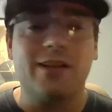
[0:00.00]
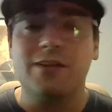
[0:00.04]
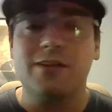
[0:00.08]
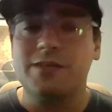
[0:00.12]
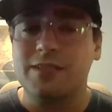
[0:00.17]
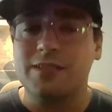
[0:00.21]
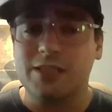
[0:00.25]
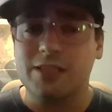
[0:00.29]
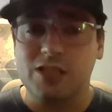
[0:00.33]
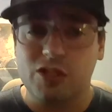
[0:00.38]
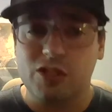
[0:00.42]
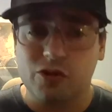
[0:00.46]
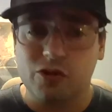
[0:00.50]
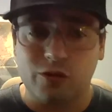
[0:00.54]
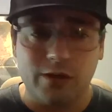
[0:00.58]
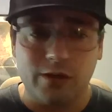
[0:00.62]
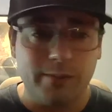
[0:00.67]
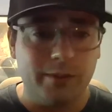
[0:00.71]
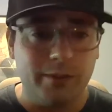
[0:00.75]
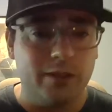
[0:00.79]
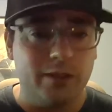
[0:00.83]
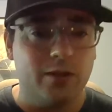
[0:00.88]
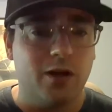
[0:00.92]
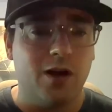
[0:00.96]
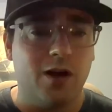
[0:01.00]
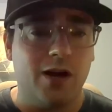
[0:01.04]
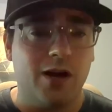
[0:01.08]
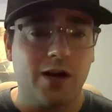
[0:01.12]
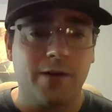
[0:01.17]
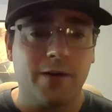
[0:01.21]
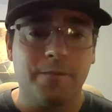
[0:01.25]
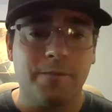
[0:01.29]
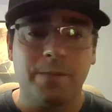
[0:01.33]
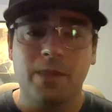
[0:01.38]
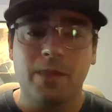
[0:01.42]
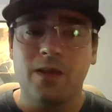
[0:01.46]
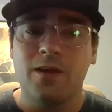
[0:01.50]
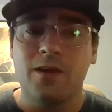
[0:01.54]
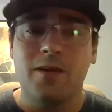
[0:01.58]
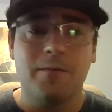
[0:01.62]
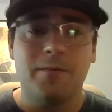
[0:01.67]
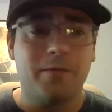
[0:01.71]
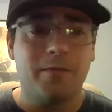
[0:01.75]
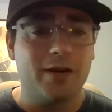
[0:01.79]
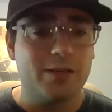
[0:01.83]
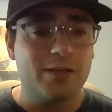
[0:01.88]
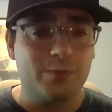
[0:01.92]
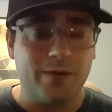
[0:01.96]
is extremely long,
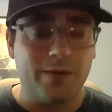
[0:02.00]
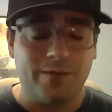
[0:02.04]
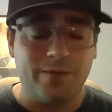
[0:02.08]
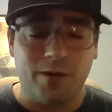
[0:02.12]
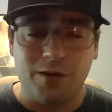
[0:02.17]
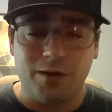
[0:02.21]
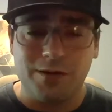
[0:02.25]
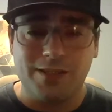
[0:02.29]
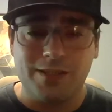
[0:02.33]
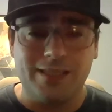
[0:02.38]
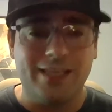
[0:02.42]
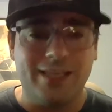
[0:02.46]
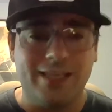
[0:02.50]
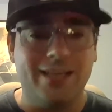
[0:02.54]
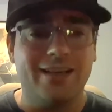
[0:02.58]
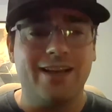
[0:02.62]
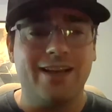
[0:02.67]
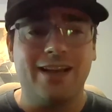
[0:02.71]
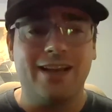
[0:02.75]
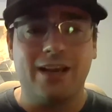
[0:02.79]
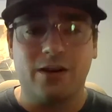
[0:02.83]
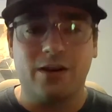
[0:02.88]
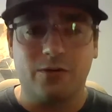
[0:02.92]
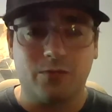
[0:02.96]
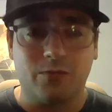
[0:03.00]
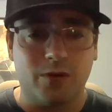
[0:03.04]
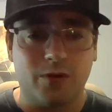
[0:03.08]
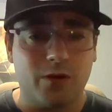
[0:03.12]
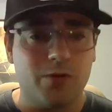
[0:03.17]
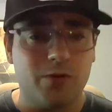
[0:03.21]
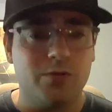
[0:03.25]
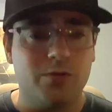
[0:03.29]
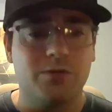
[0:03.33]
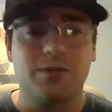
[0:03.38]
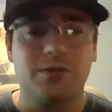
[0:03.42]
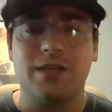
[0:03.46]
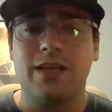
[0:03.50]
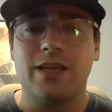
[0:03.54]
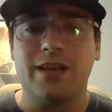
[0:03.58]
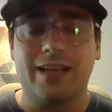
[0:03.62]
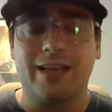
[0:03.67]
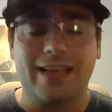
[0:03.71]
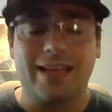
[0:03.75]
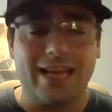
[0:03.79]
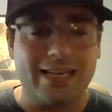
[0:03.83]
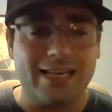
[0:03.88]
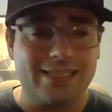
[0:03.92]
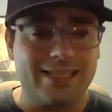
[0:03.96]
but as we've all seen, it grows and
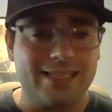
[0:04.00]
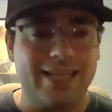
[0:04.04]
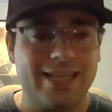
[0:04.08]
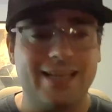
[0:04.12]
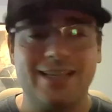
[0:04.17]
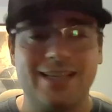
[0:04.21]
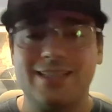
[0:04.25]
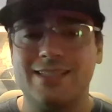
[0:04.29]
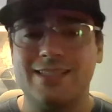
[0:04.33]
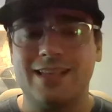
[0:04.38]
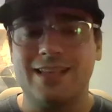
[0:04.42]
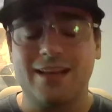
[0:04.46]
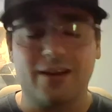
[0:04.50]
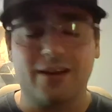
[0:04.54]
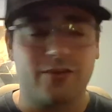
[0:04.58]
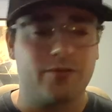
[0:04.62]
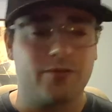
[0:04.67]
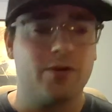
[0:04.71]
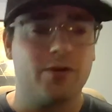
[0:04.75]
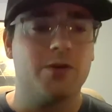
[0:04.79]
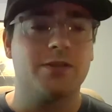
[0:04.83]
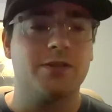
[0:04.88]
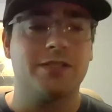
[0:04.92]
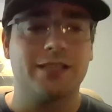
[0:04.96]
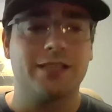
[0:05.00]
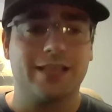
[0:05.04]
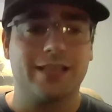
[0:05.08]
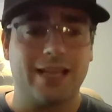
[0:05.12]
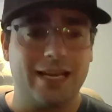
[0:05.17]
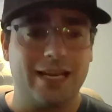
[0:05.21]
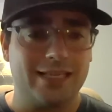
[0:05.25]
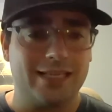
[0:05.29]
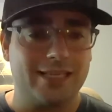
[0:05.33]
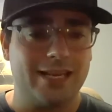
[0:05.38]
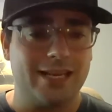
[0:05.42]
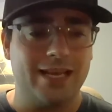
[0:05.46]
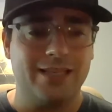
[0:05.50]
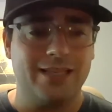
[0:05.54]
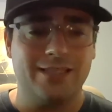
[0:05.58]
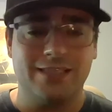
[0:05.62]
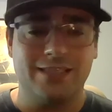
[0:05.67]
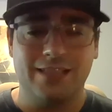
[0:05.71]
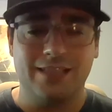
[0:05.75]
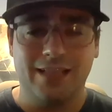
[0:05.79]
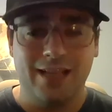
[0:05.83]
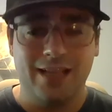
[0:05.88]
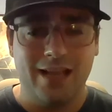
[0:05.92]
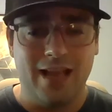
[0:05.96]
it cascades and it grows and it
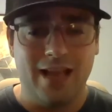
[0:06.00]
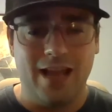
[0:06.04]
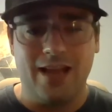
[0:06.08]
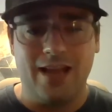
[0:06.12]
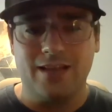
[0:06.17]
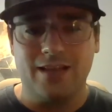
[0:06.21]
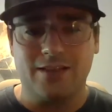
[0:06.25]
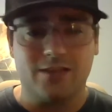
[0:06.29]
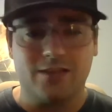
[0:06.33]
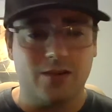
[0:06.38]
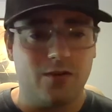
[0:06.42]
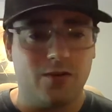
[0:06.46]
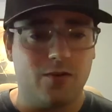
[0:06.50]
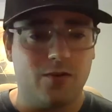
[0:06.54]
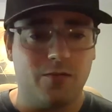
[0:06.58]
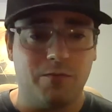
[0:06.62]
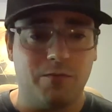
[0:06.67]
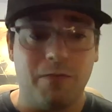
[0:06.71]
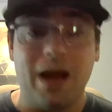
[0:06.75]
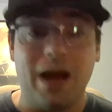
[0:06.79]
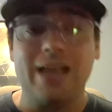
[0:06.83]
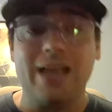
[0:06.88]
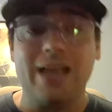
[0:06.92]
cascades. And so my